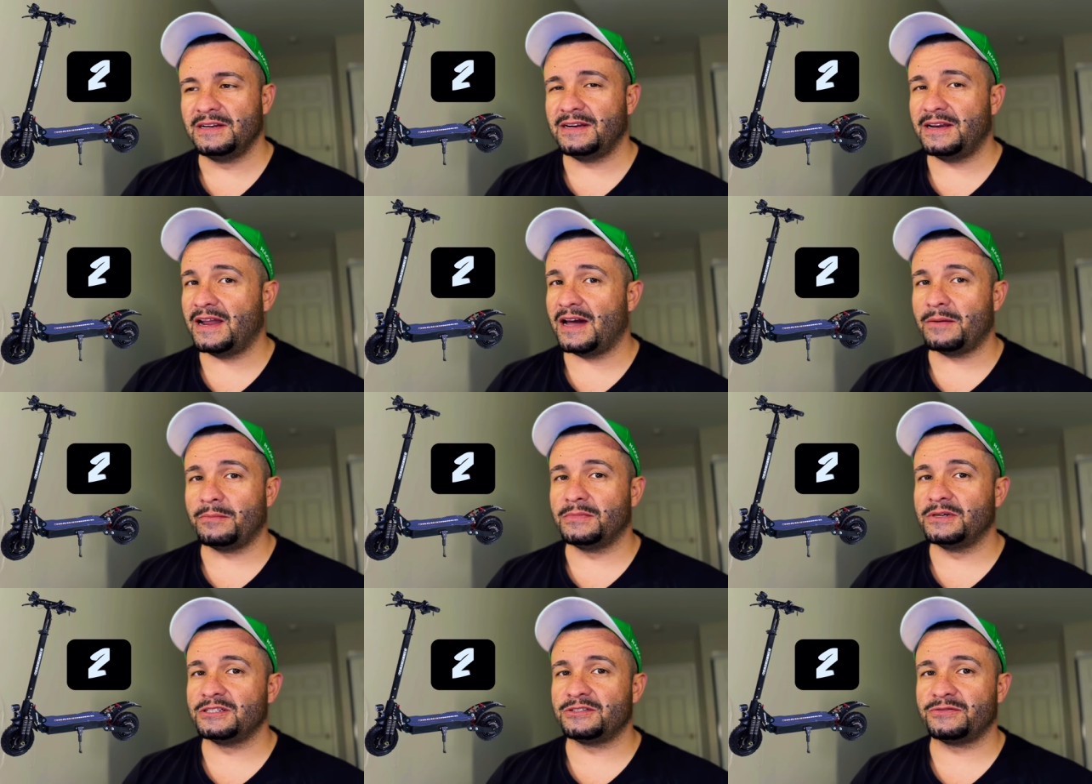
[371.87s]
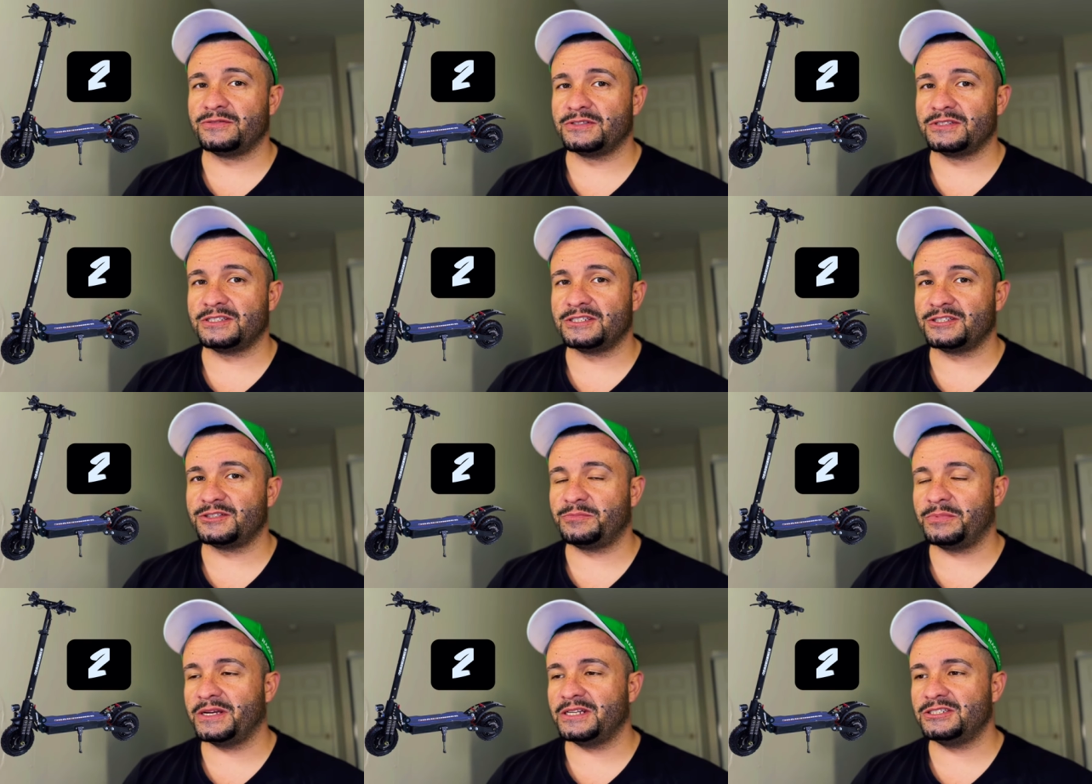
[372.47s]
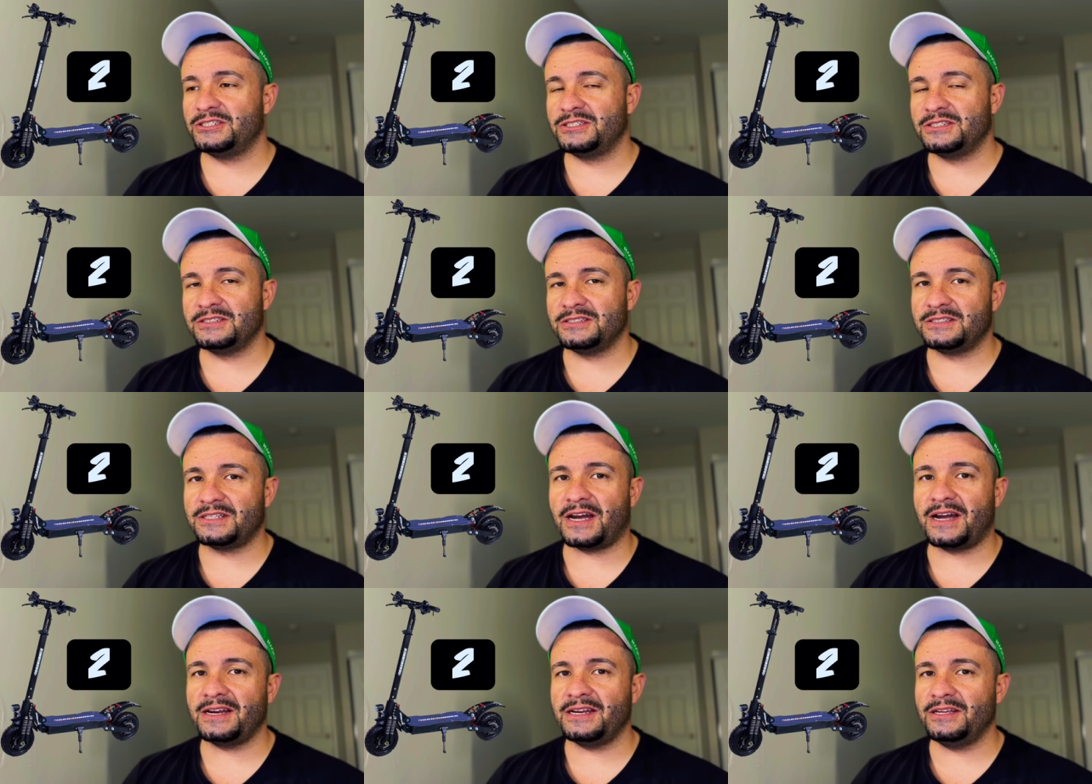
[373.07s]
Not much for suspension,
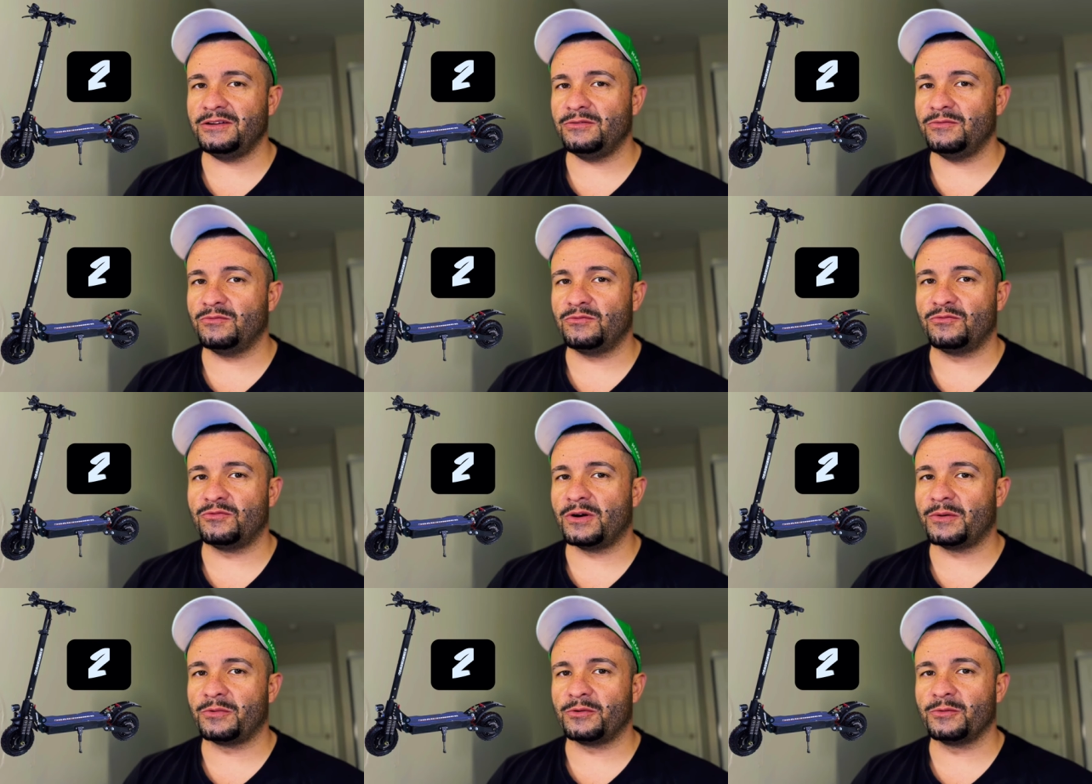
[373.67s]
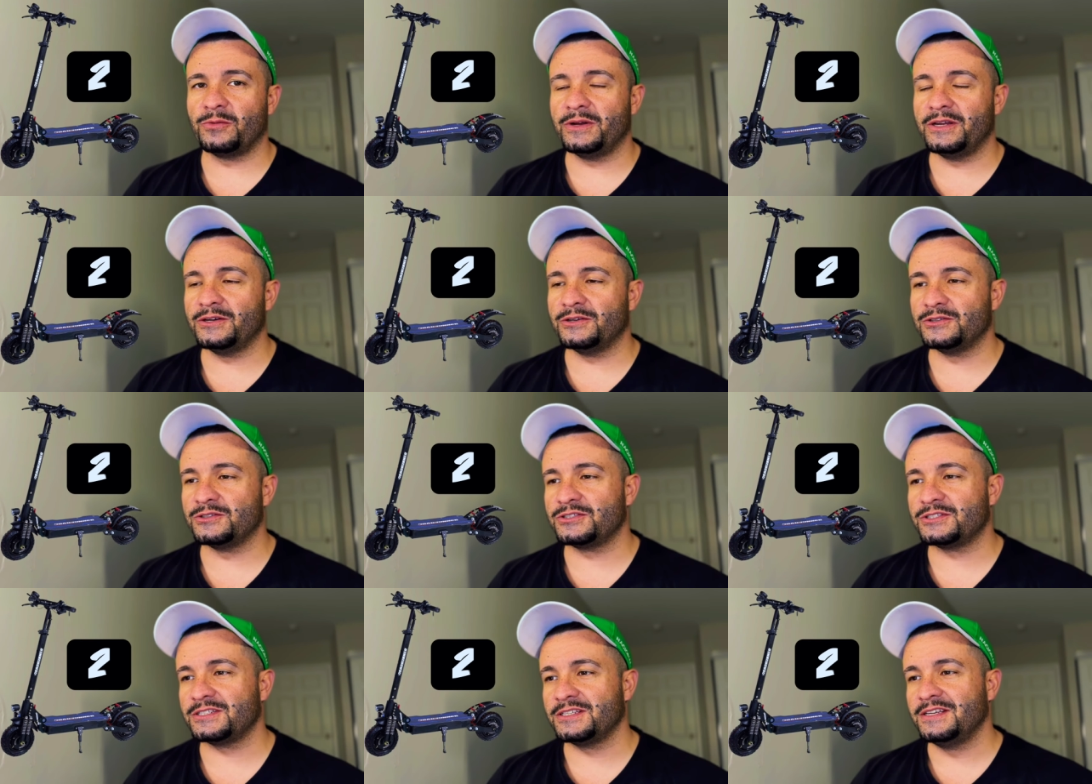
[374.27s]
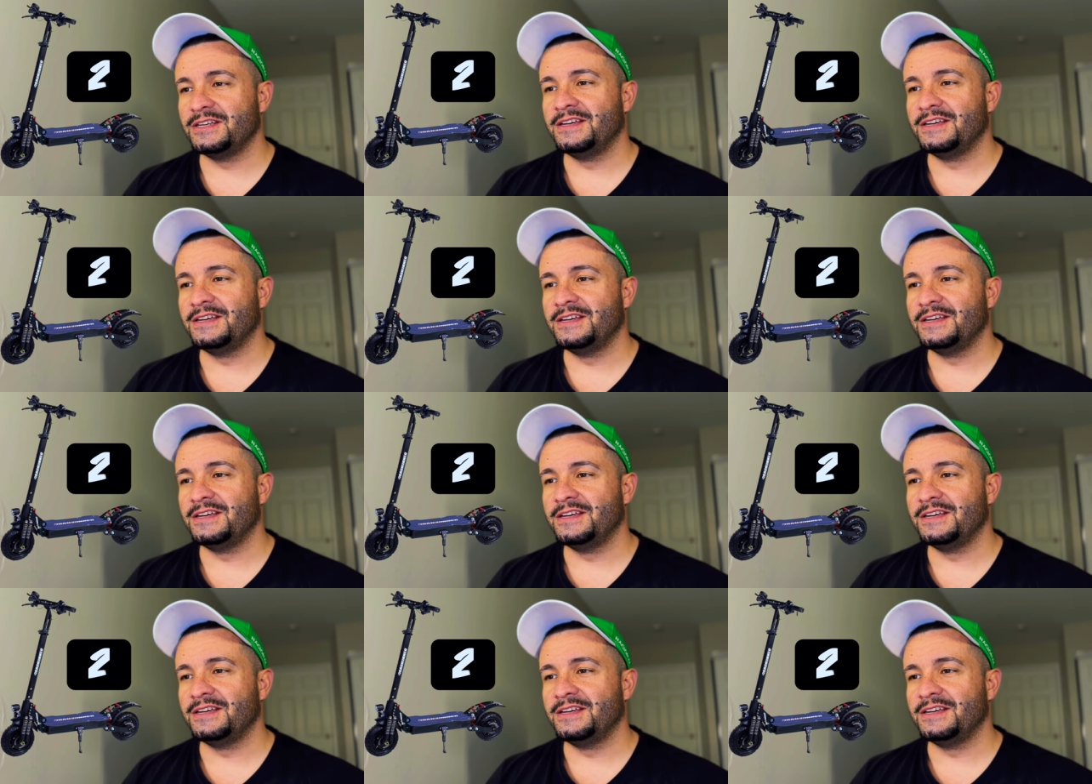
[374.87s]
tiny rubber wheels.